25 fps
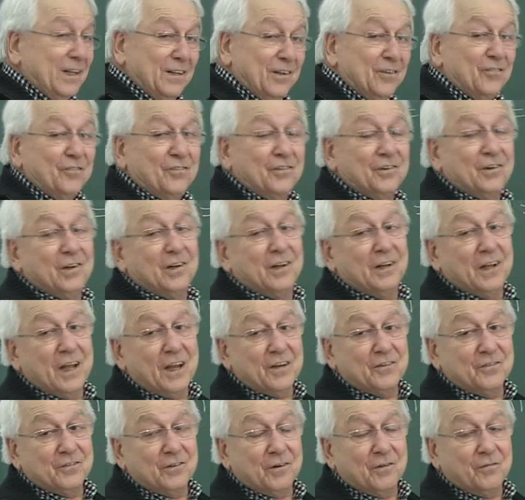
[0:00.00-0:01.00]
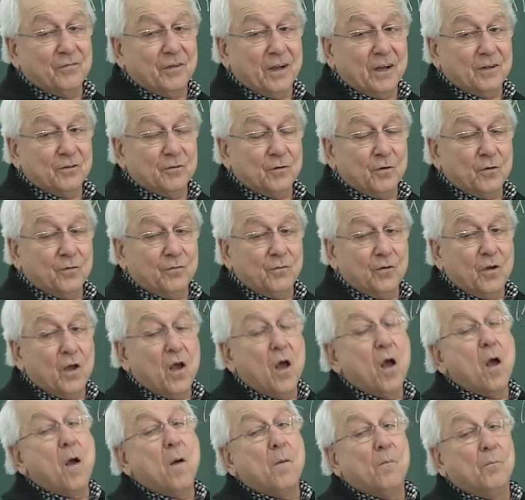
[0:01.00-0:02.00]
additional extra factor of
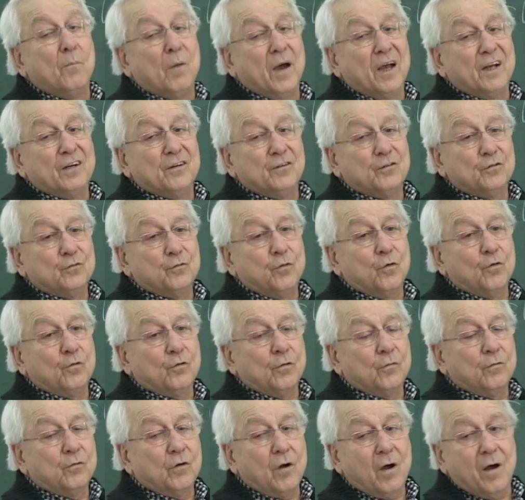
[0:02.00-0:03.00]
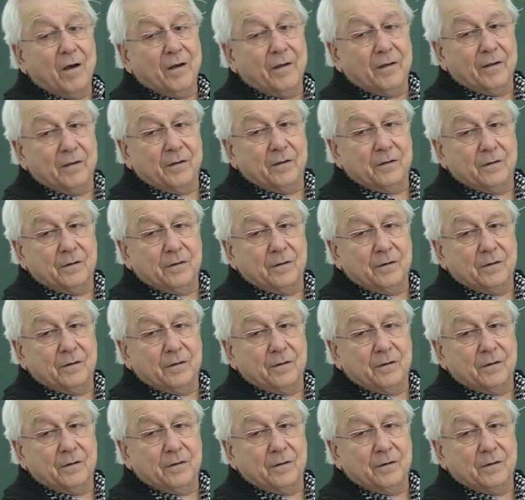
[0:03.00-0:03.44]
minus four over I.